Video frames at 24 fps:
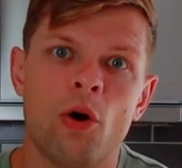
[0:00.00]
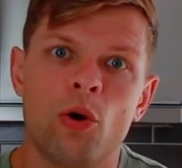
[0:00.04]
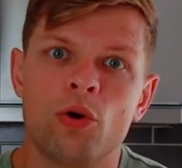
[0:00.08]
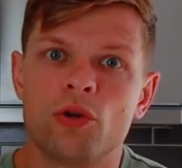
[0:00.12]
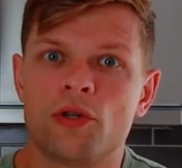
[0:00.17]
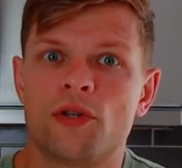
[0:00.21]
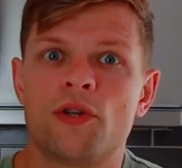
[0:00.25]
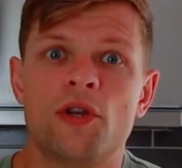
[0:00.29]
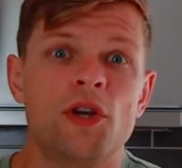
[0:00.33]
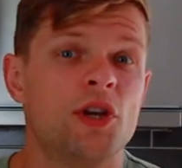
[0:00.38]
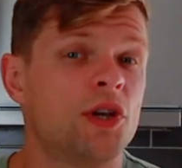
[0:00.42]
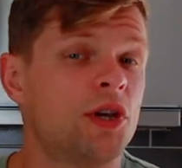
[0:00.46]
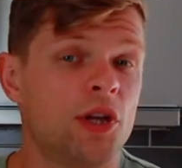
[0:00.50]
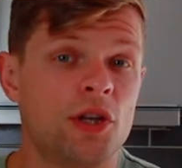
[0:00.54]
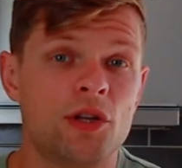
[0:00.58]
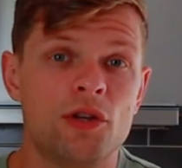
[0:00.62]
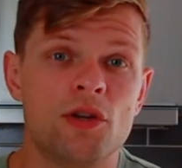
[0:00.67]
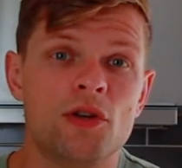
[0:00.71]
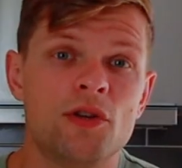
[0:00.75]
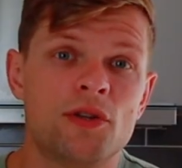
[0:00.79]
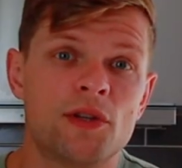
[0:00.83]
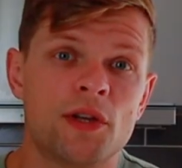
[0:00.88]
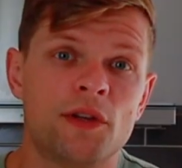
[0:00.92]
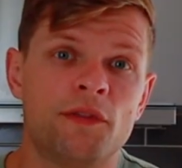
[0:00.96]
Also you can
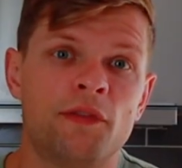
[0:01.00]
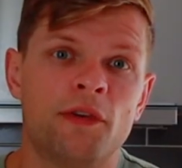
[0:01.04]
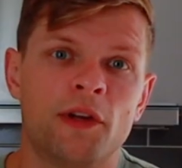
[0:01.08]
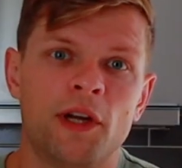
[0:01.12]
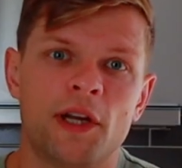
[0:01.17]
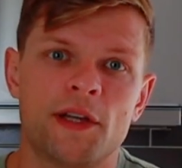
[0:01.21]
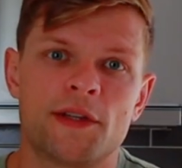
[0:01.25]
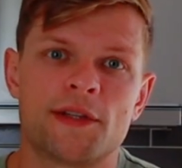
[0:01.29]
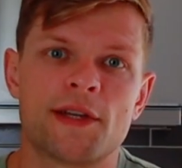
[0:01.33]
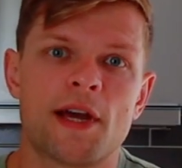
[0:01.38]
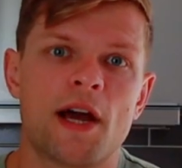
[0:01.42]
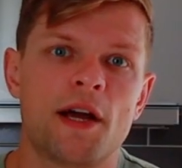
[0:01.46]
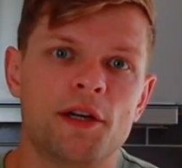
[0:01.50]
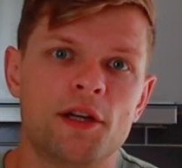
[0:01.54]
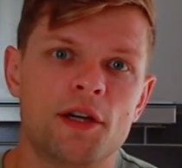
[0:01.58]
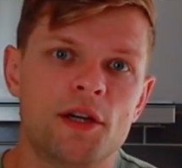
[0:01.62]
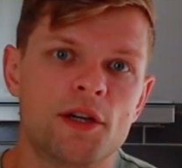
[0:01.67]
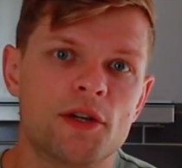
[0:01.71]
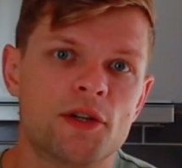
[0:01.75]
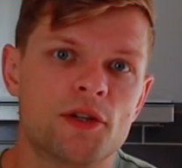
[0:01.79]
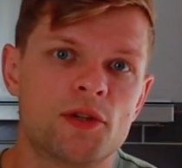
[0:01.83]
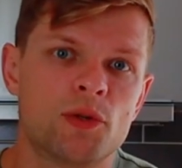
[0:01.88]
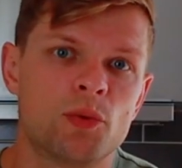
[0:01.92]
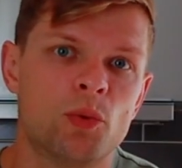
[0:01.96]
use it for
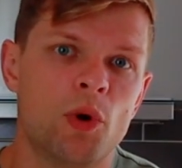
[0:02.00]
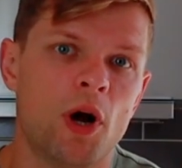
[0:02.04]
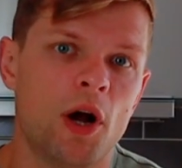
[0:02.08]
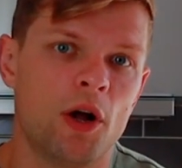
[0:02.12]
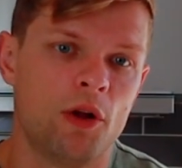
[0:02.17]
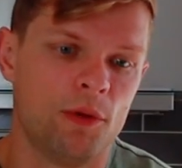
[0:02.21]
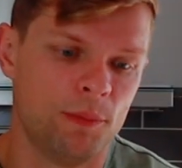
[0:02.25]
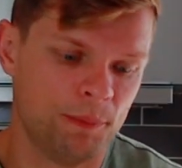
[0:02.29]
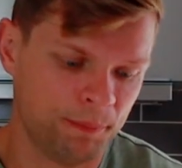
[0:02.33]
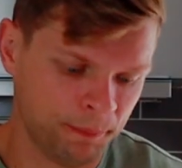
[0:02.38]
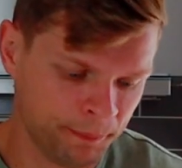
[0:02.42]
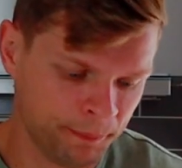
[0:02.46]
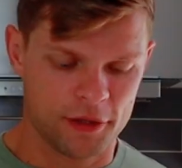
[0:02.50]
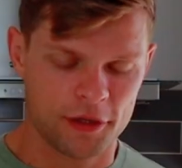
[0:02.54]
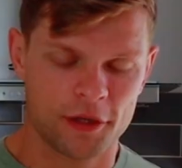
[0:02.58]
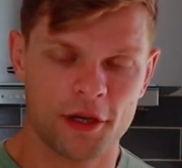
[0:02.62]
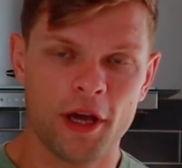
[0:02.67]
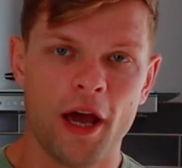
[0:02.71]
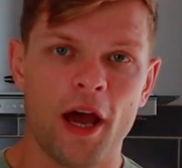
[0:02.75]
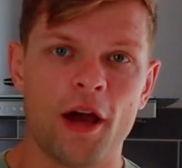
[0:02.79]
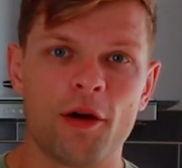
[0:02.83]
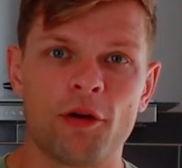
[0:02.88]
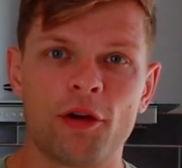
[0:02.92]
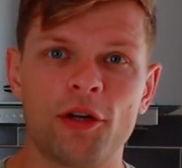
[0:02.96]
lasagna as well.
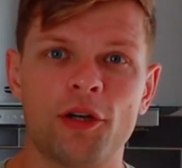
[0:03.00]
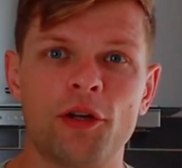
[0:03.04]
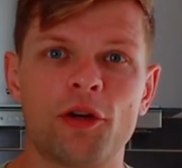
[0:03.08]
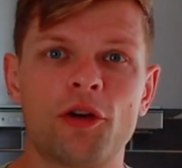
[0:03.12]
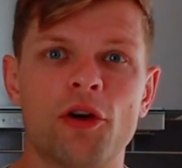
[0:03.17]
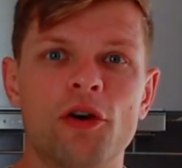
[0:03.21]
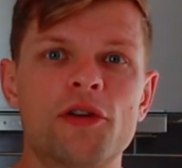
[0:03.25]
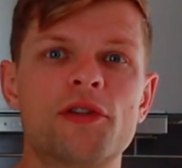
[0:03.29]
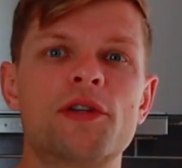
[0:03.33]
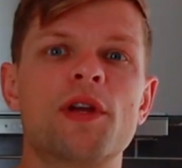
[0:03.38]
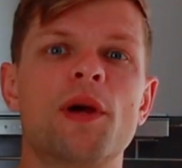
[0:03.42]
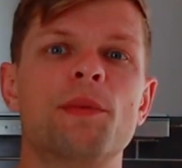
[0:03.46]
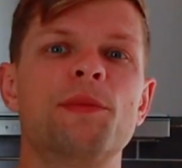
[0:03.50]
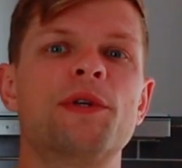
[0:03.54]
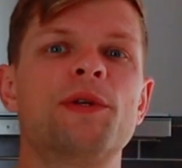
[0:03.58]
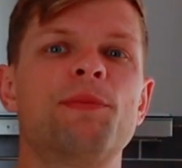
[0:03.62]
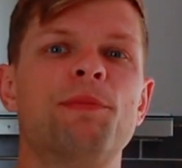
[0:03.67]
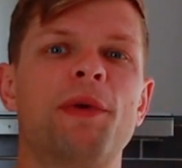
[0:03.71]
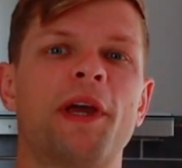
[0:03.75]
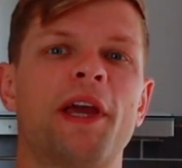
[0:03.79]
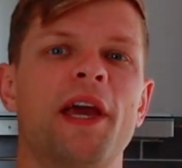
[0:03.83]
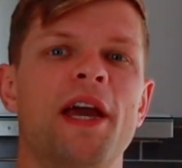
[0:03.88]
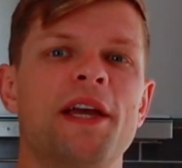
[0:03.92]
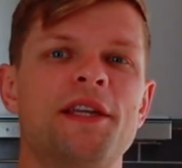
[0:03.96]
Okay, I'm going to cook some
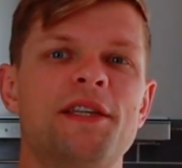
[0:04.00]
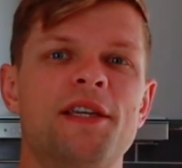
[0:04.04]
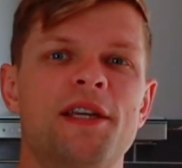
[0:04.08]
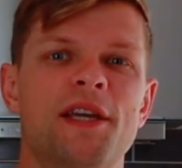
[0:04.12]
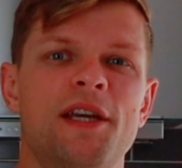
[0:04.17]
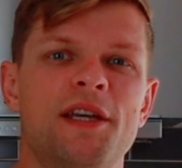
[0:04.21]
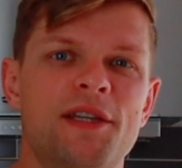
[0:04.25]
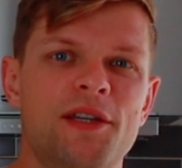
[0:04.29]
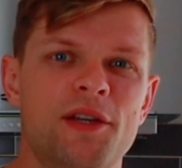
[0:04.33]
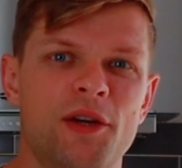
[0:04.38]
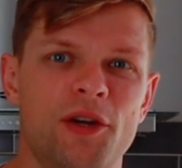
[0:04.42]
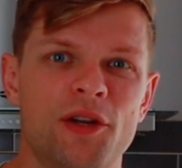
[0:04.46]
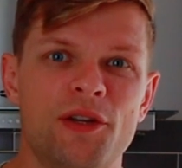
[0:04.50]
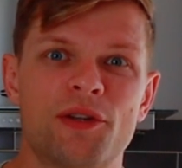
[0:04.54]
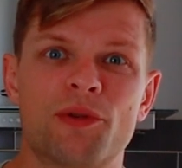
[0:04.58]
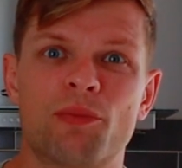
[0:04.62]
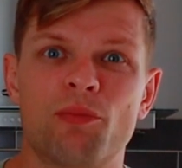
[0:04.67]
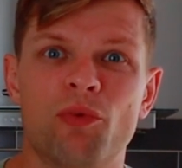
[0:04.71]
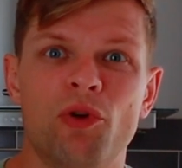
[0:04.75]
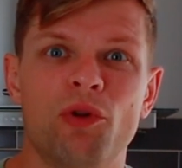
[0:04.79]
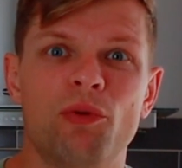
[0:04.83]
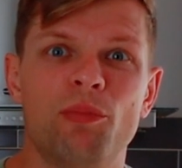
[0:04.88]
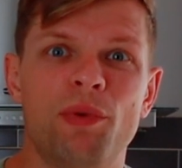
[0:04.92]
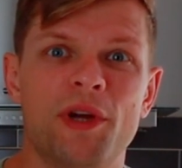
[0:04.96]
spaghetti, so
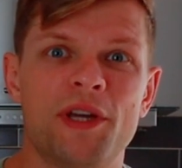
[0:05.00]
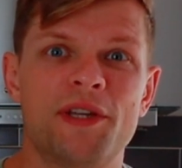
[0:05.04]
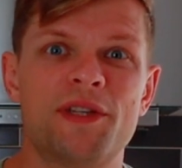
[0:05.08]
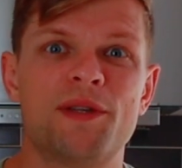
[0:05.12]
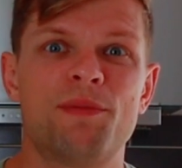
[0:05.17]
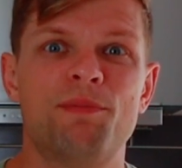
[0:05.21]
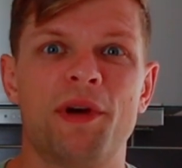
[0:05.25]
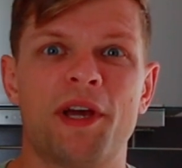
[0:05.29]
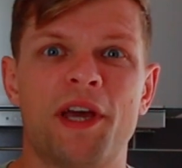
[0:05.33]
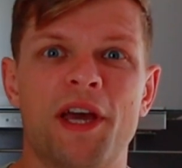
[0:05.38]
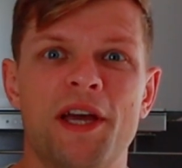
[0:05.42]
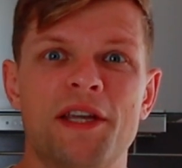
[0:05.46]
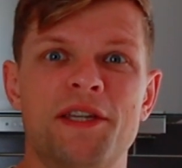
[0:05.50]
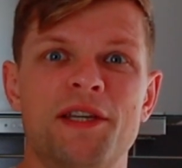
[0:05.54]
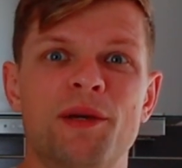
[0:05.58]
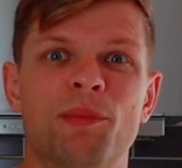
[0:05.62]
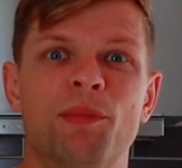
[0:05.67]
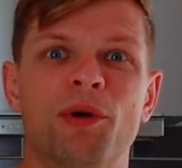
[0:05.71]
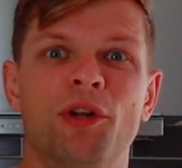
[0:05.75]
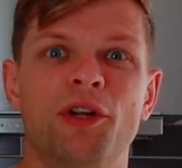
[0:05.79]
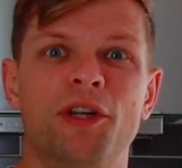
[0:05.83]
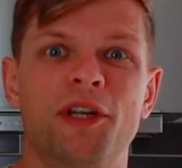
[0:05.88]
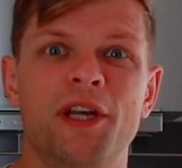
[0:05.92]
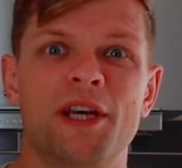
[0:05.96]
it will be spaghetti
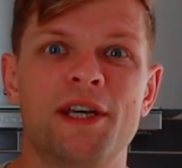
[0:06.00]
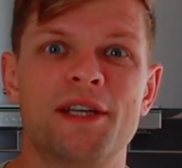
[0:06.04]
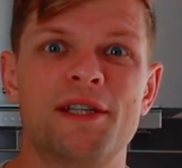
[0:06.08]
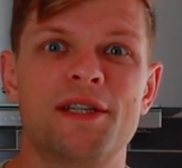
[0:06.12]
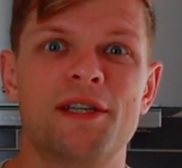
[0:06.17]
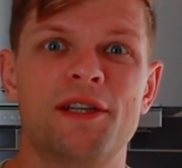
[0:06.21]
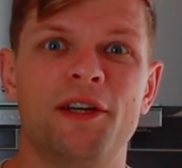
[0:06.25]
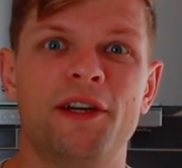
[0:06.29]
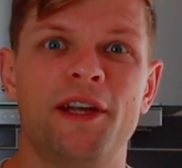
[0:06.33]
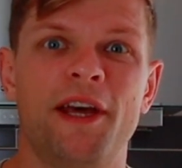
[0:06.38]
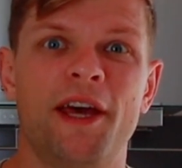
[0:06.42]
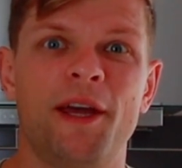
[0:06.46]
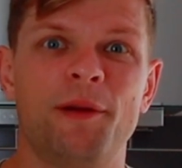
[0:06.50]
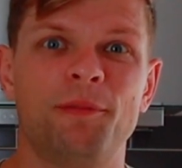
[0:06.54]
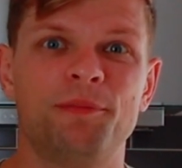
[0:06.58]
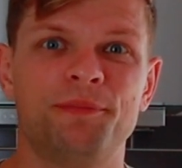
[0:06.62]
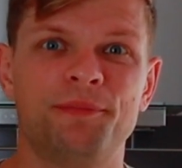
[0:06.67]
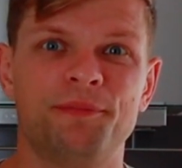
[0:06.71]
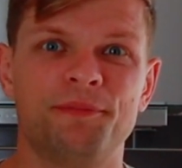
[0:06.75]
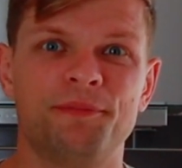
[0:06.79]
bolognese today.